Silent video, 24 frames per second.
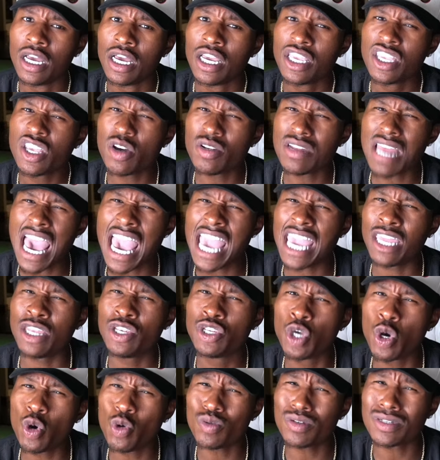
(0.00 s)
your name
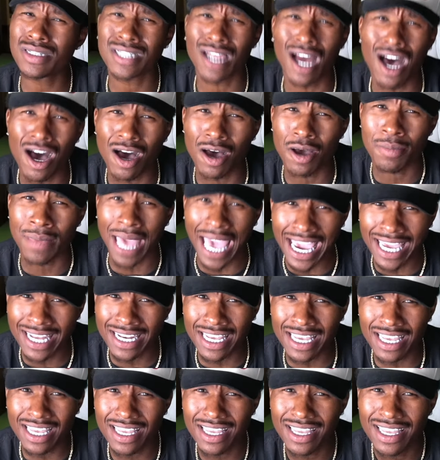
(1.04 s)
Duke something, ain't
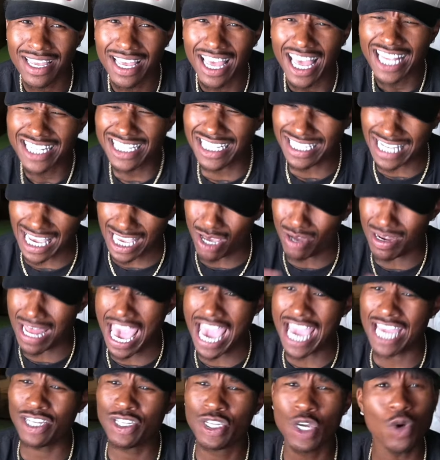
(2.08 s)
it? She said, your
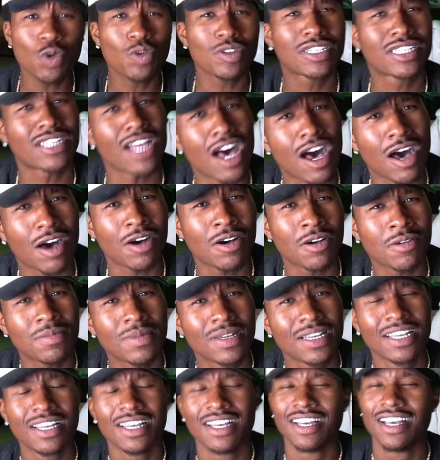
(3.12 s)
name Duke something.
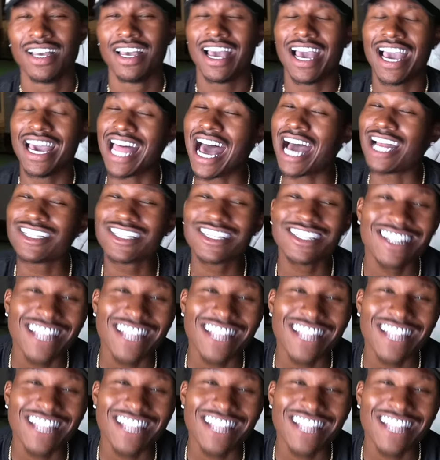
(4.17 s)
And I just